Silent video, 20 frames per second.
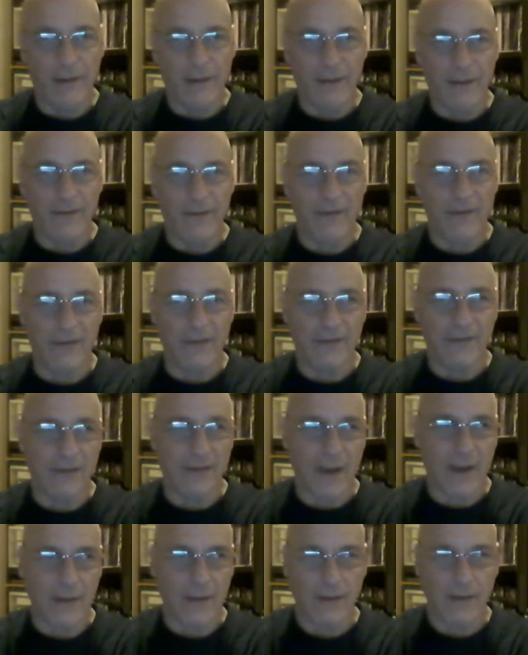is
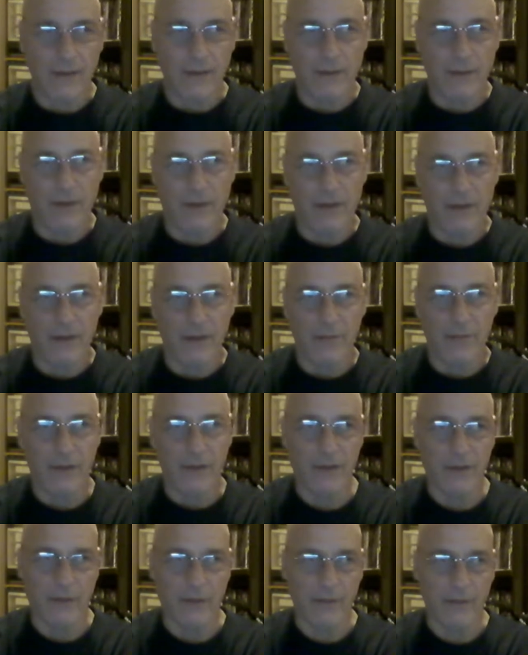exactly what I'm going to be
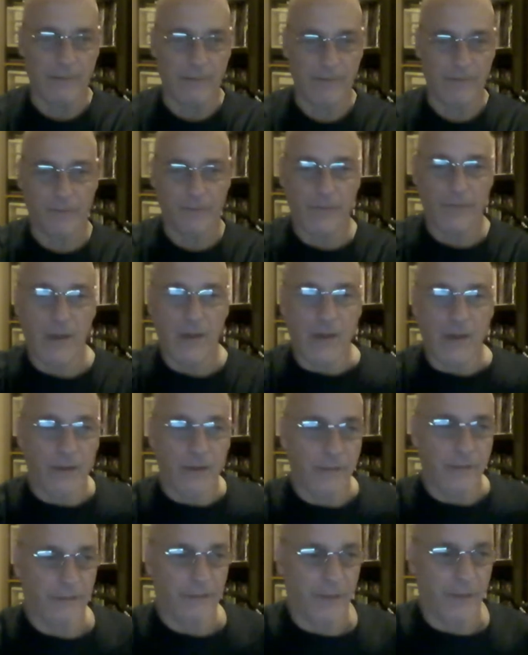doing.
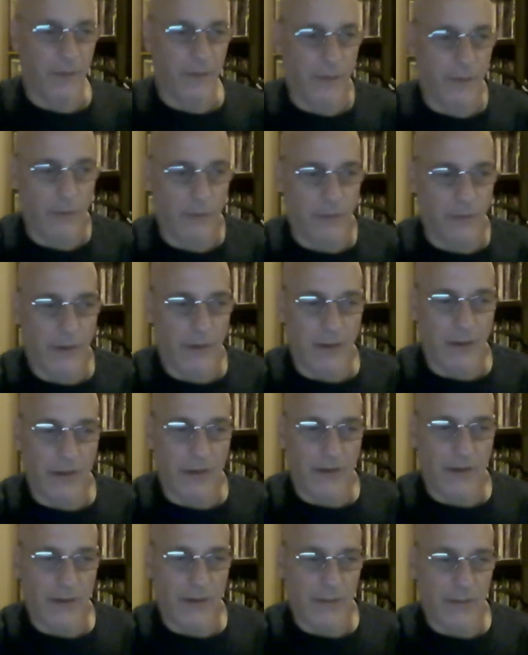So